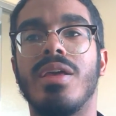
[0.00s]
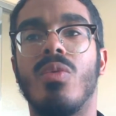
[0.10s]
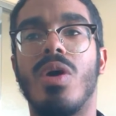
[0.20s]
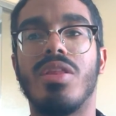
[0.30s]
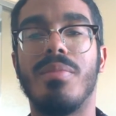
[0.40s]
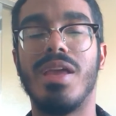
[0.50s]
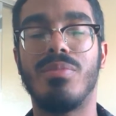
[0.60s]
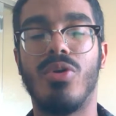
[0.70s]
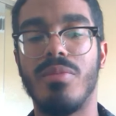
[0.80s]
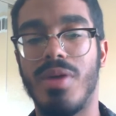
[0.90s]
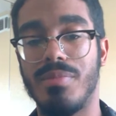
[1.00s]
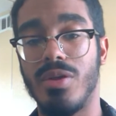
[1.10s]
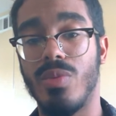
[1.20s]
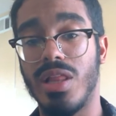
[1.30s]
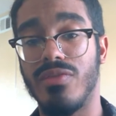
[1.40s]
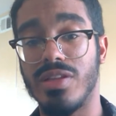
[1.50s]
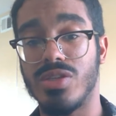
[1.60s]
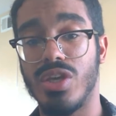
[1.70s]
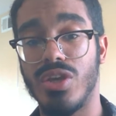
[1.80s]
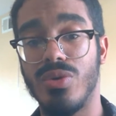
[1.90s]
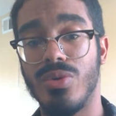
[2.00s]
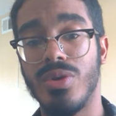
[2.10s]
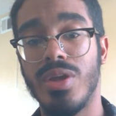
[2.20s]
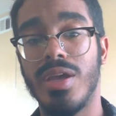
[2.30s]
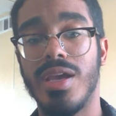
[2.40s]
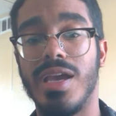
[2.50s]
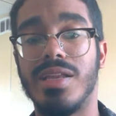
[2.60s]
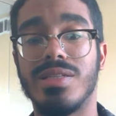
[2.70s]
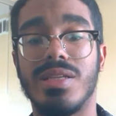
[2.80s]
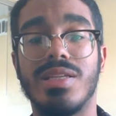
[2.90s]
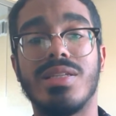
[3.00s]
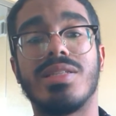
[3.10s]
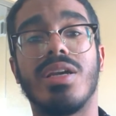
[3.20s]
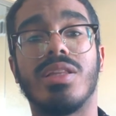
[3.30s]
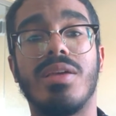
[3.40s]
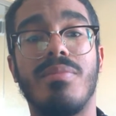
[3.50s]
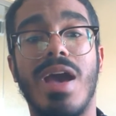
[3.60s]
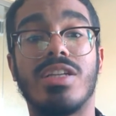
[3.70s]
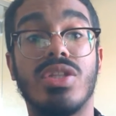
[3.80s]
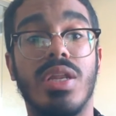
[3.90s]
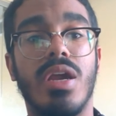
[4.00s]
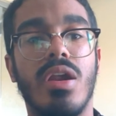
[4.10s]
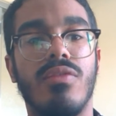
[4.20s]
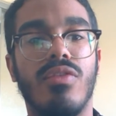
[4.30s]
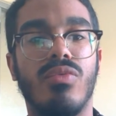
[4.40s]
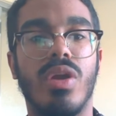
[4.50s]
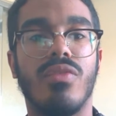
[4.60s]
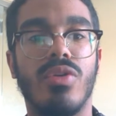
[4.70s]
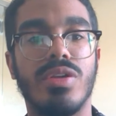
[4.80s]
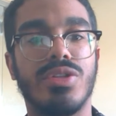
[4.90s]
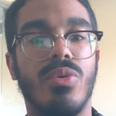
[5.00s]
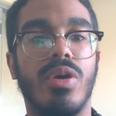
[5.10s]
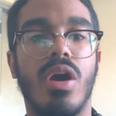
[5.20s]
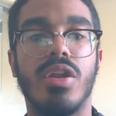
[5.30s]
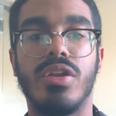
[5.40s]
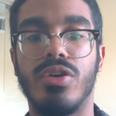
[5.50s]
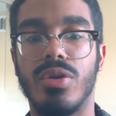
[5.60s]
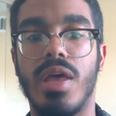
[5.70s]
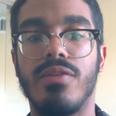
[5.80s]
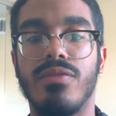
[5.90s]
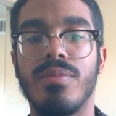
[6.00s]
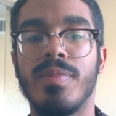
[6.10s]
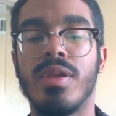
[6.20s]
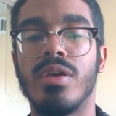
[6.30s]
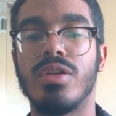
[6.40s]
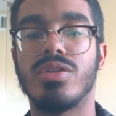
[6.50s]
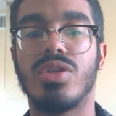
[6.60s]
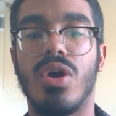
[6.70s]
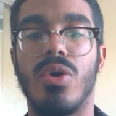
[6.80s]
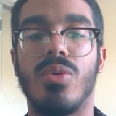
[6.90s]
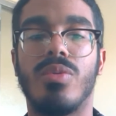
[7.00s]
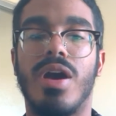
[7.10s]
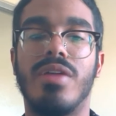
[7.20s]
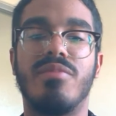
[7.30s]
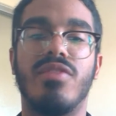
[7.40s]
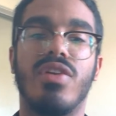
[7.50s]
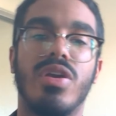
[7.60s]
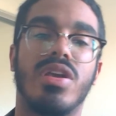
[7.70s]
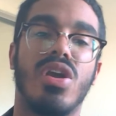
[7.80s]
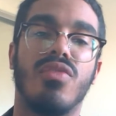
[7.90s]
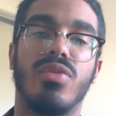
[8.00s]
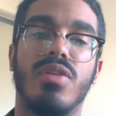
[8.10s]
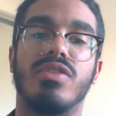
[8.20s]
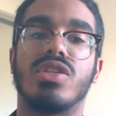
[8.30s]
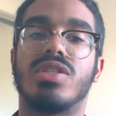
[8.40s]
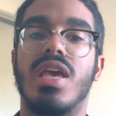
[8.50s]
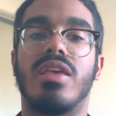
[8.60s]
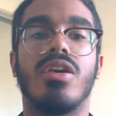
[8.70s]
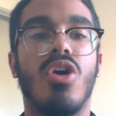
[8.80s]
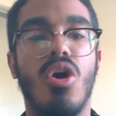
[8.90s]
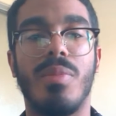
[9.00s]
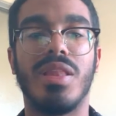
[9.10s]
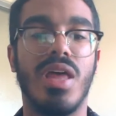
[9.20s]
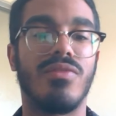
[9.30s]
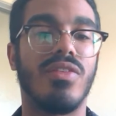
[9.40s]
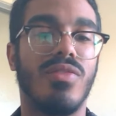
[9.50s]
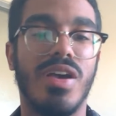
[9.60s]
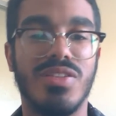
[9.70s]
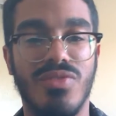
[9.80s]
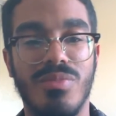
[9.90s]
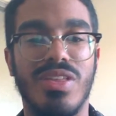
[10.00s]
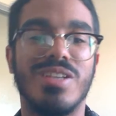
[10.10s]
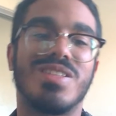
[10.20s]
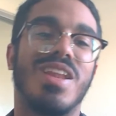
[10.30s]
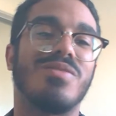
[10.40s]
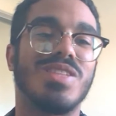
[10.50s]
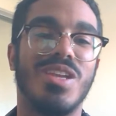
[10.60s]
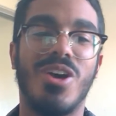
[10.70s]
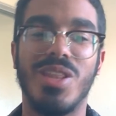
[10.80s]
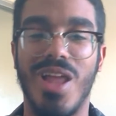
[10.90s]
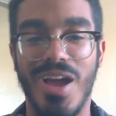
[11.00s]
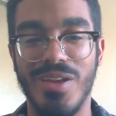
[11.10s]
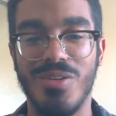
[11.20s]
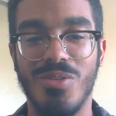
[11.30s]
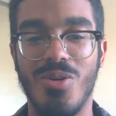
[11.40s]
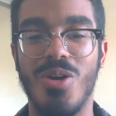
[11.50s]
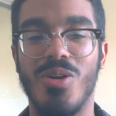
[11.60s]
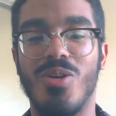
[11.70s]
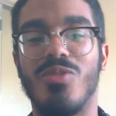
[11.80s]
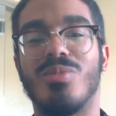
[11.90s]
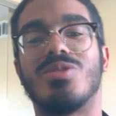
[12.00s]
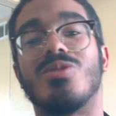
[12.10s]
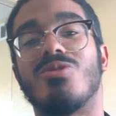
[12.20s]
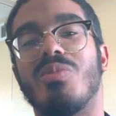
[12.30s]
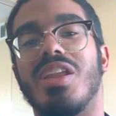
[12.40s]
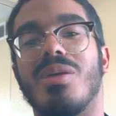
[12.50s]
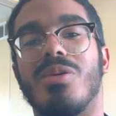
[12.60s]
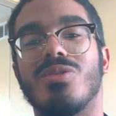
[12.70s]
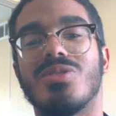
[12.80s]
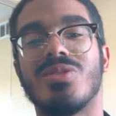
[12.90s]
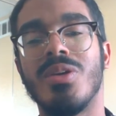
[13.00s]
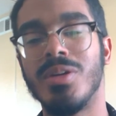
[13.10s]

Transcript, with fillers: while the main point might be relevant to you, it doesn't necessarily match the narrative of whatever is going on in your life. So I'd be very careful of just taking all my life advice from things that I've seen online or, or from social media posts.